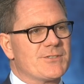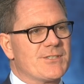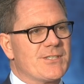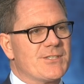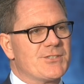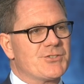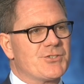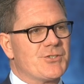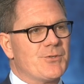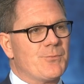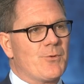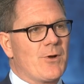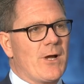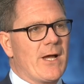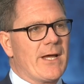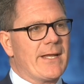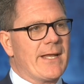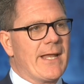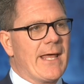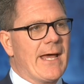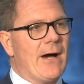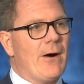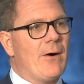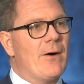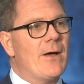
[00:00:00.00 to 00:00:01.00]
system
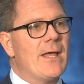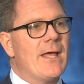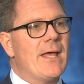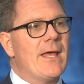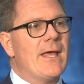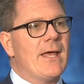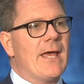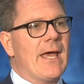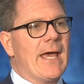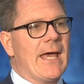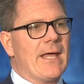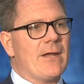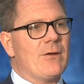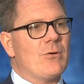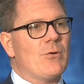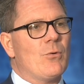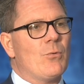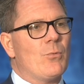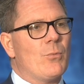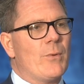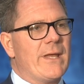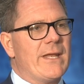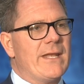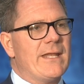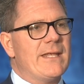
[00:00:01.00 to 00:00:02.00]
right now.
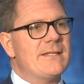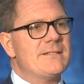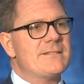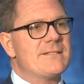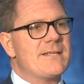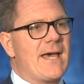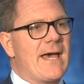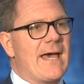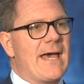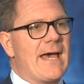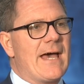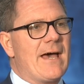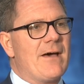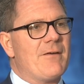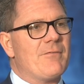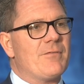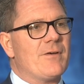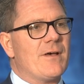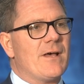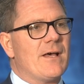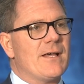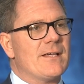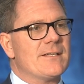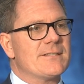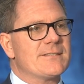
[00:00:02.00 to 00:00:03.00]
And we need to
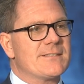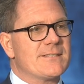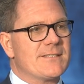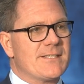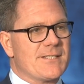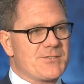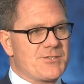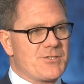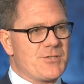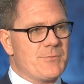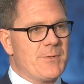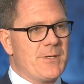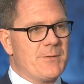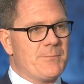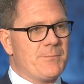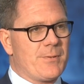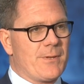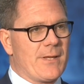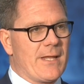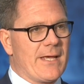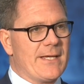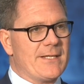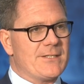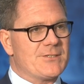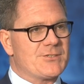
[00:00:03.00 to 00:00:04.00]
have a system in
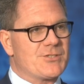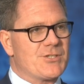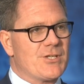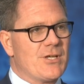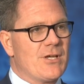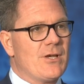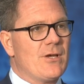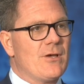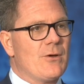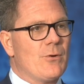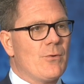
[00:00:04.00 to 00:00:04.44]
place